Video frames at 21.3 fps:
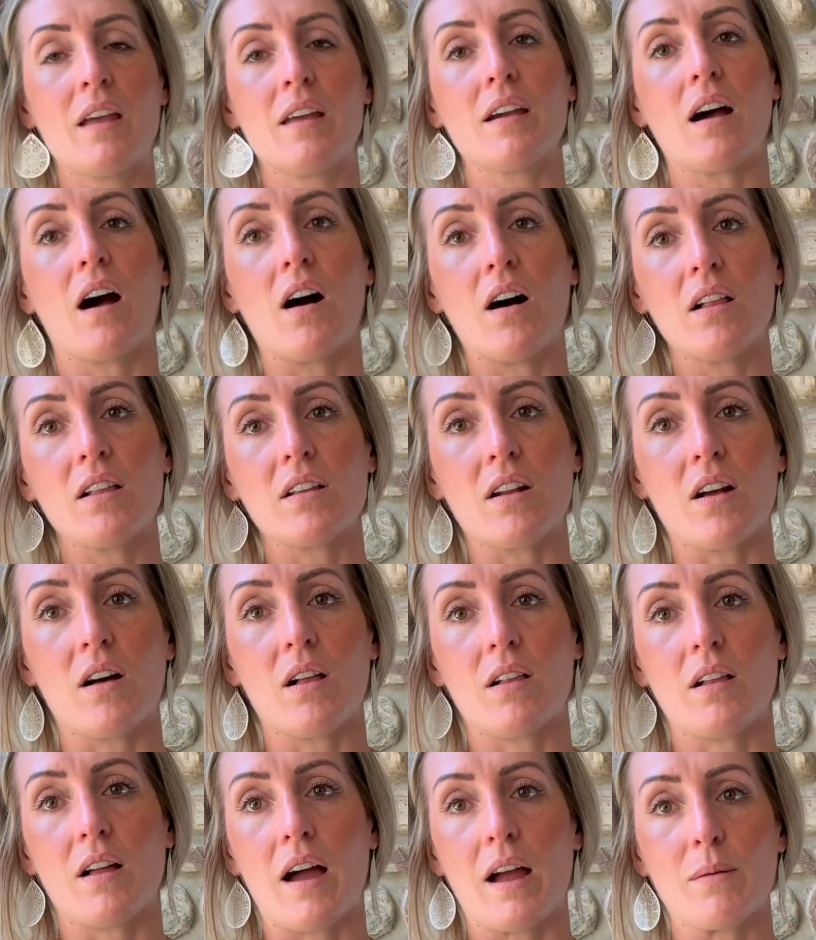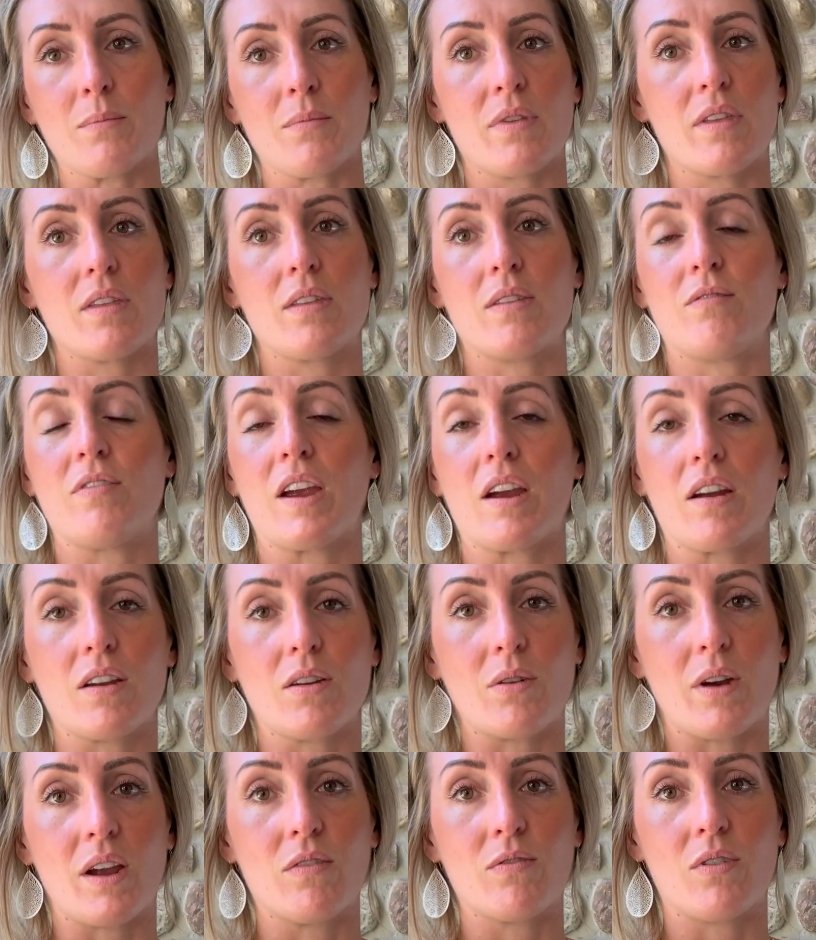all in all, I'm very
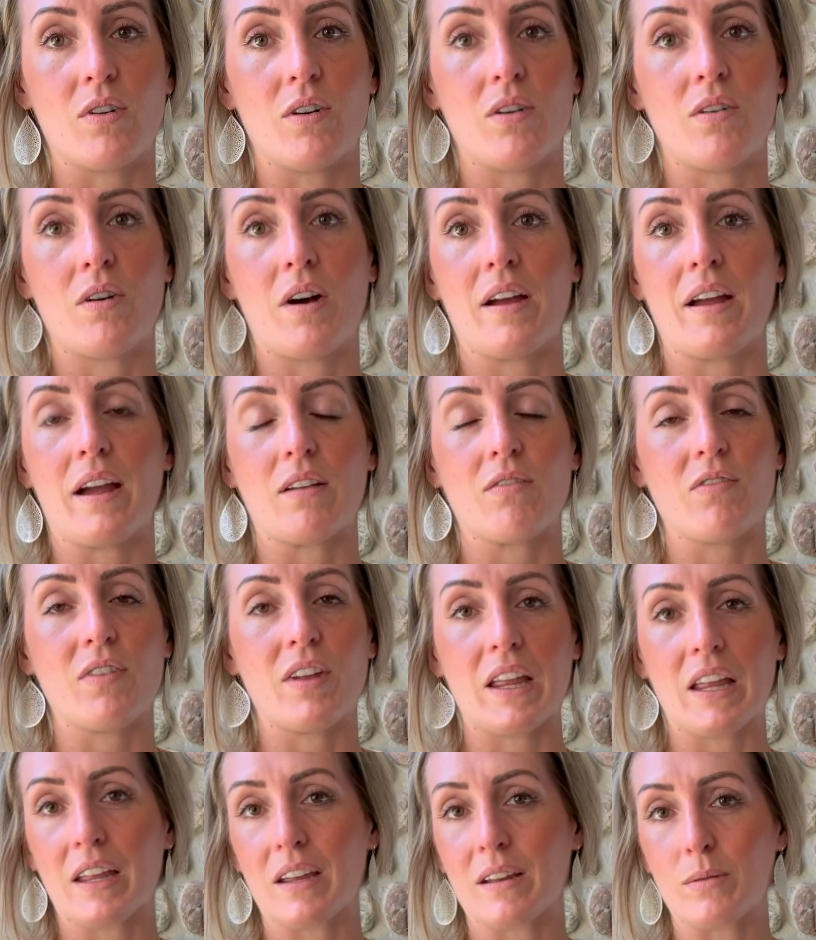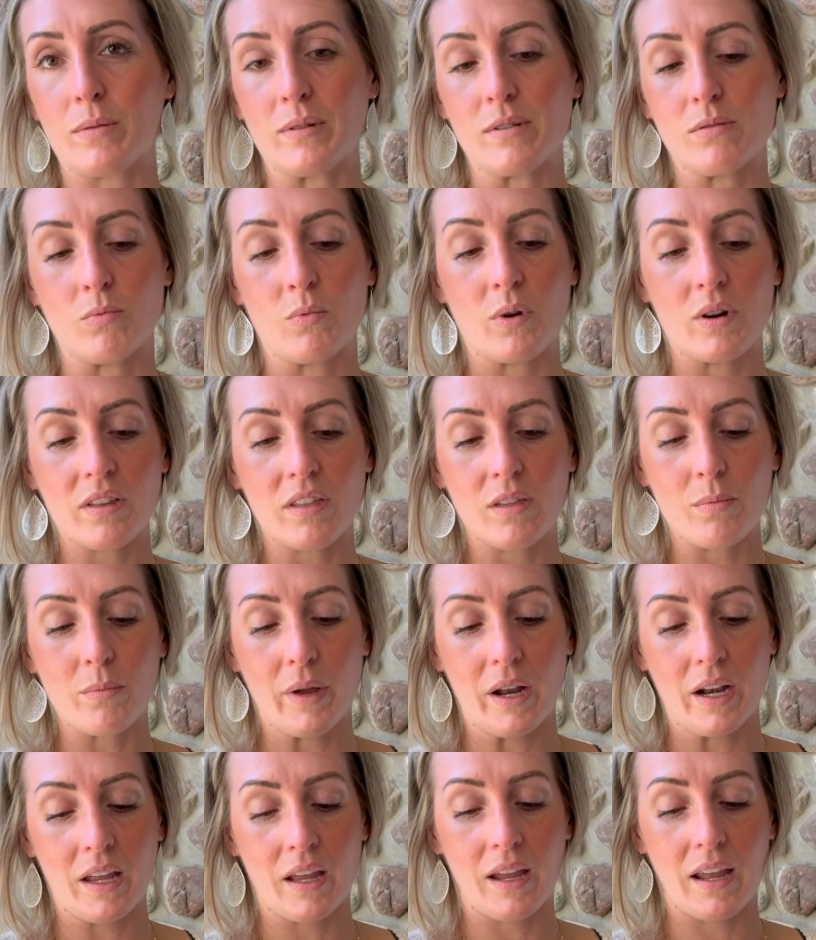grateful. I think it was worth the
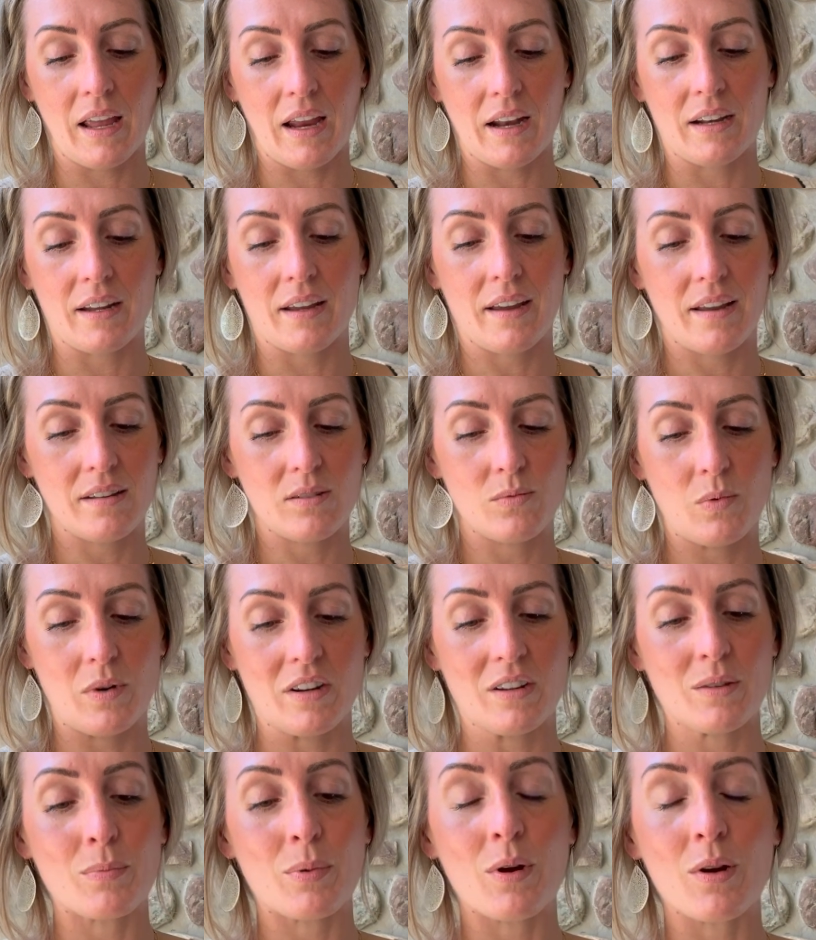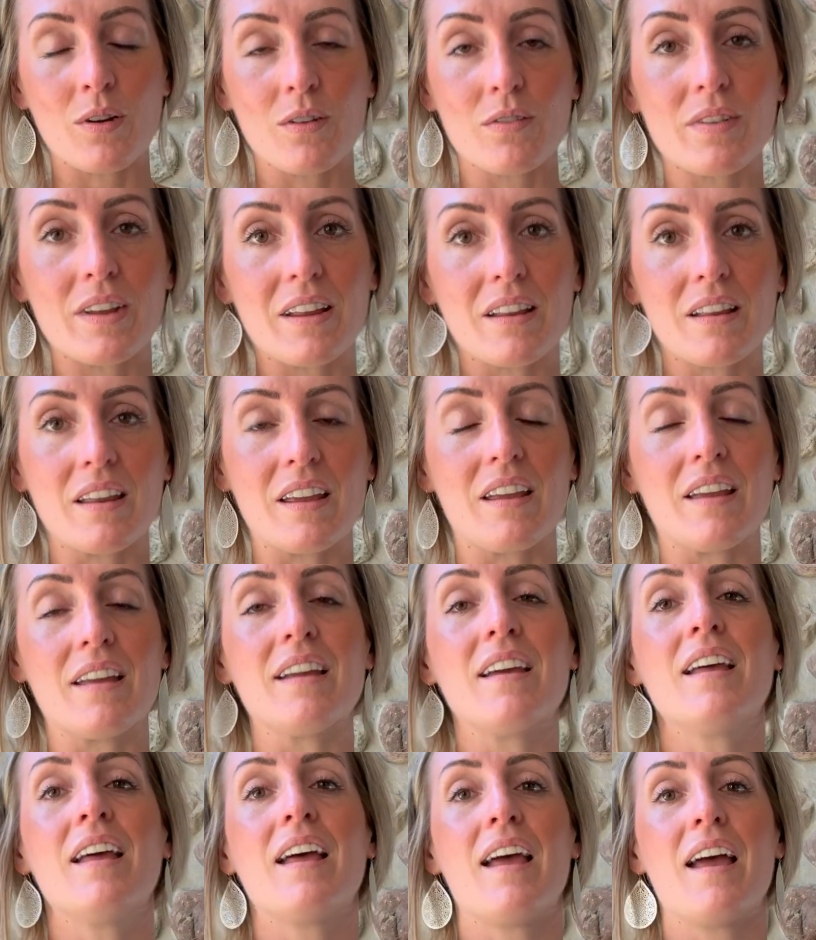money, and it has worked
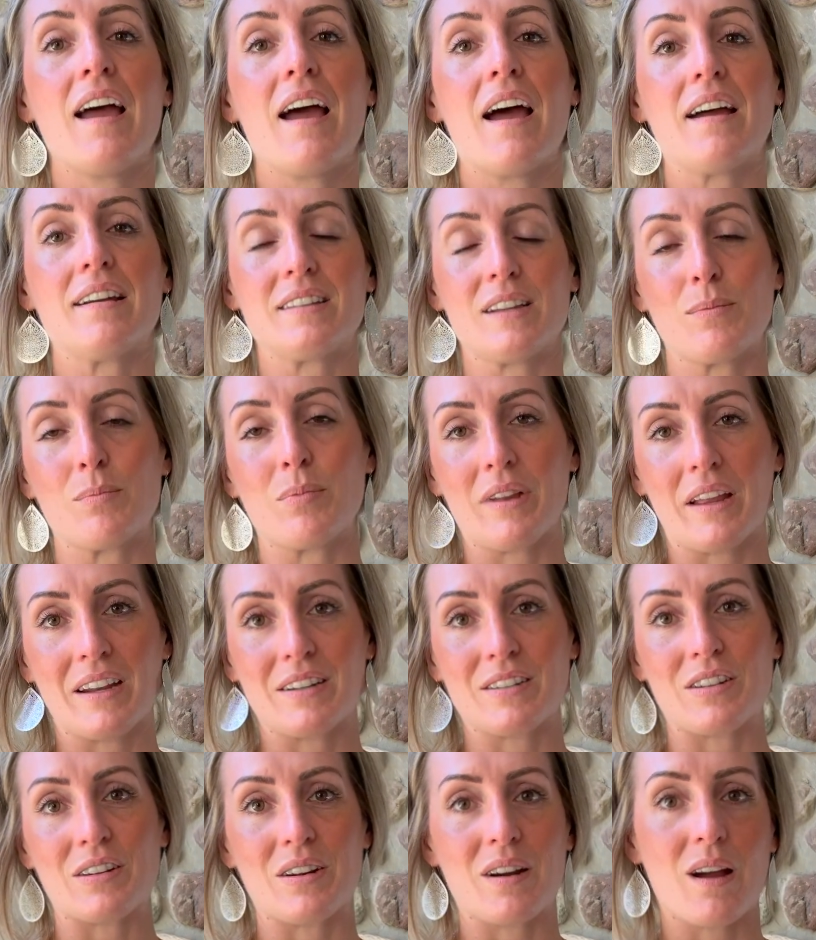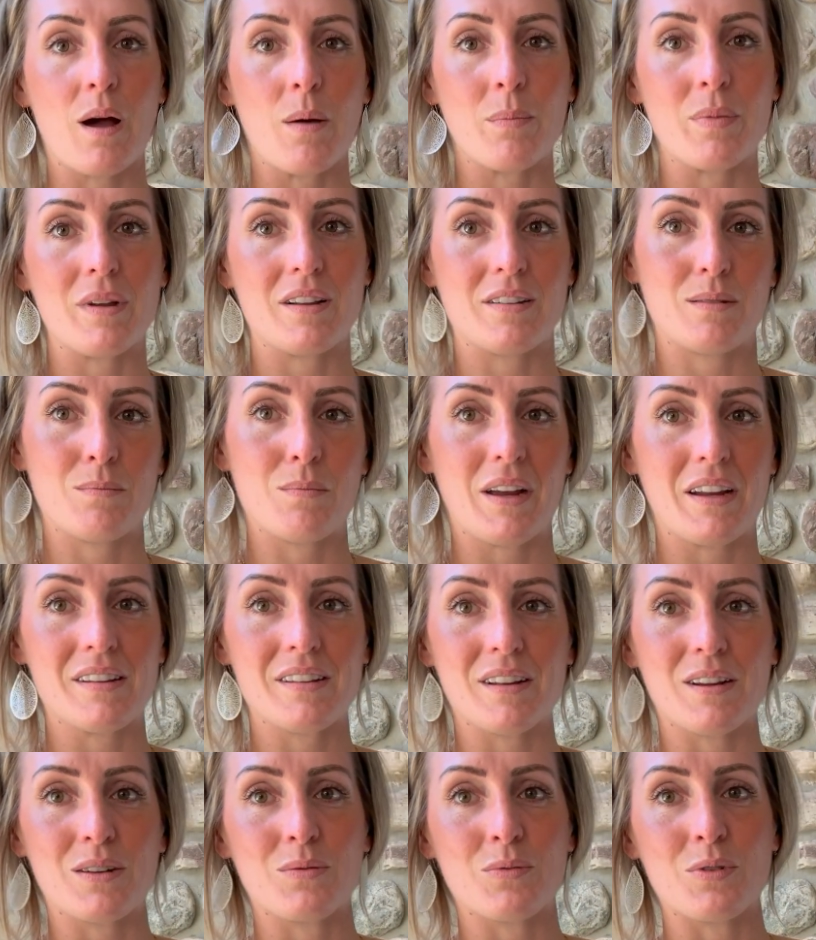perfectly as a planter up in my
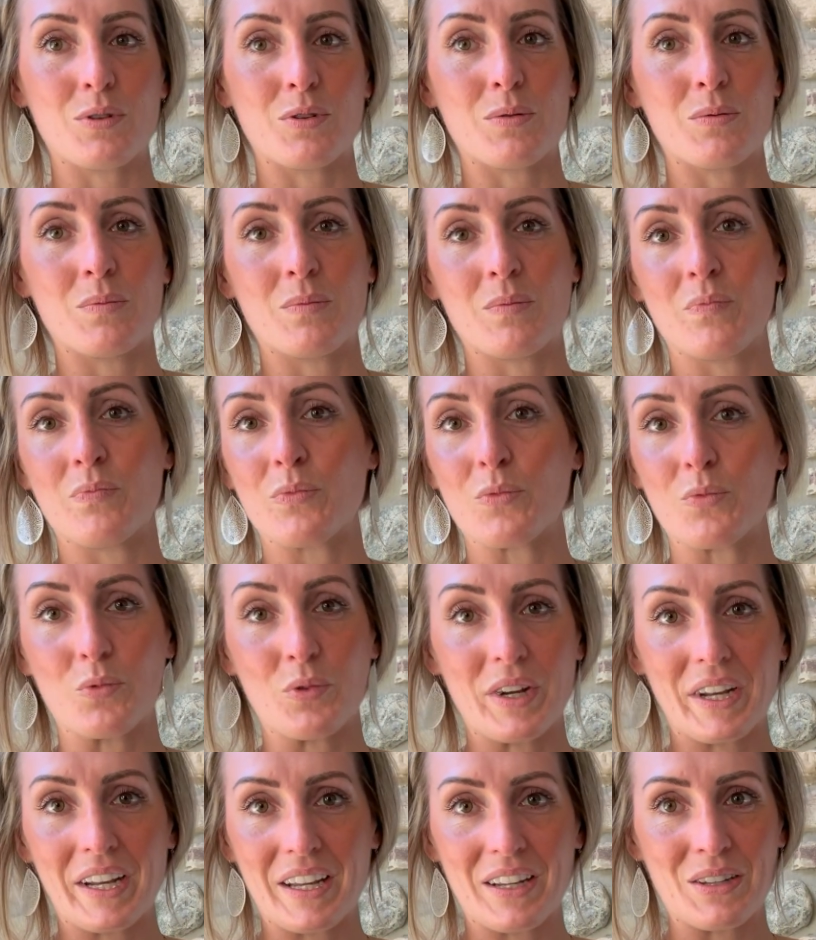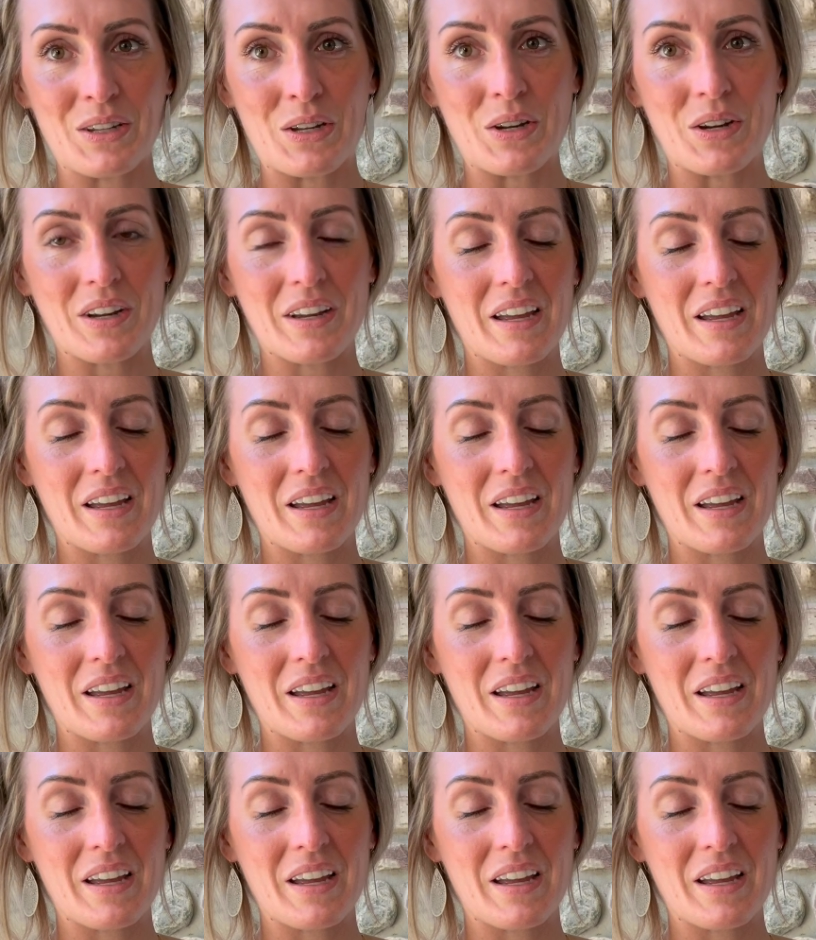sunroom reading nook.